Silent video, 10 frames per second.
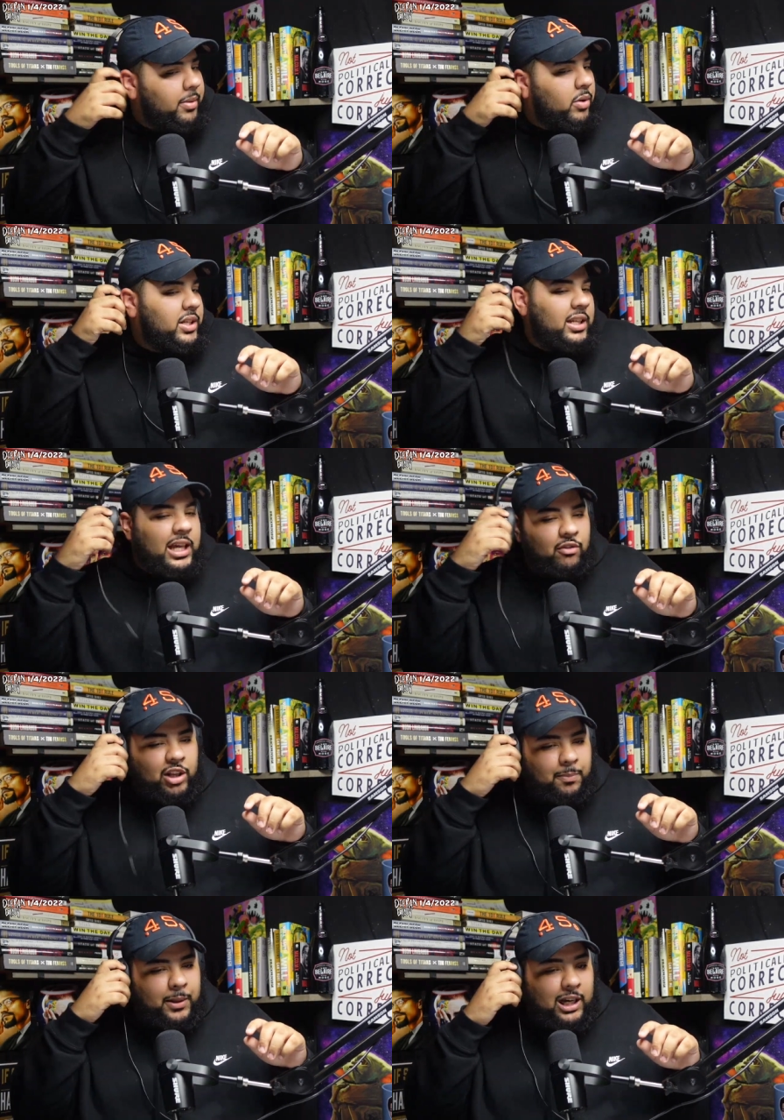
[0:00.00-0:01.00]
And we see that really
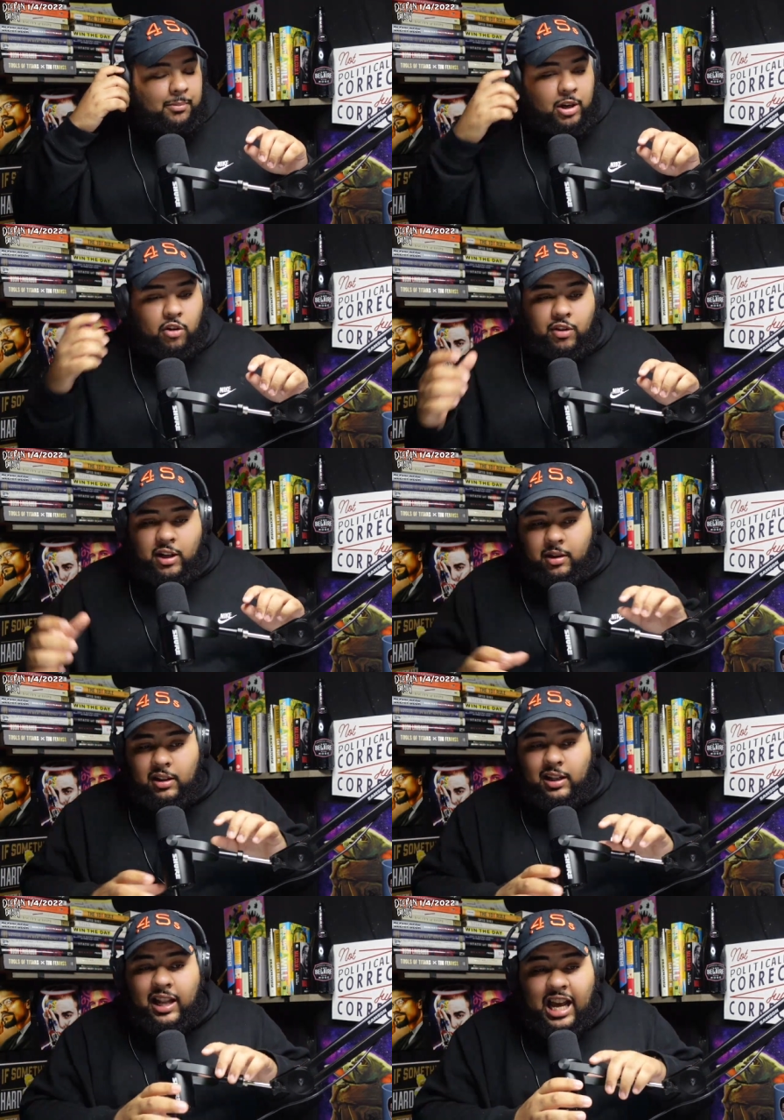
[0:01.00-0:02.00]
pick up over the
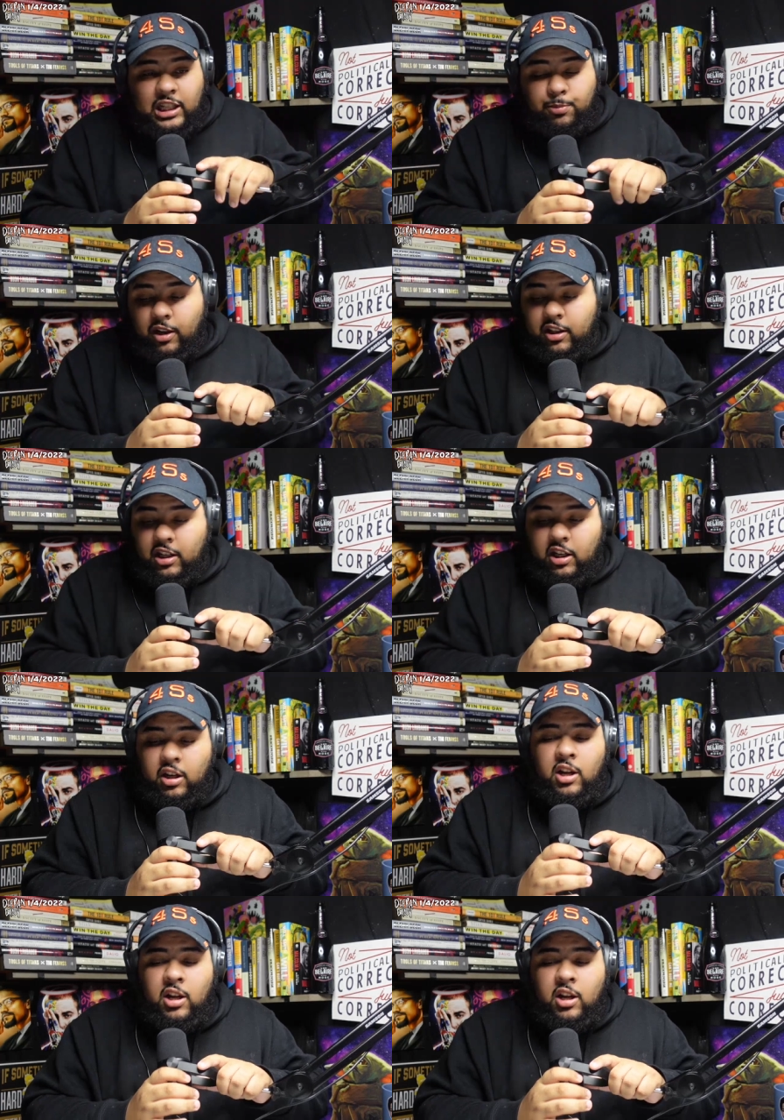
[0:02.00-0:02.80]
last part of the year,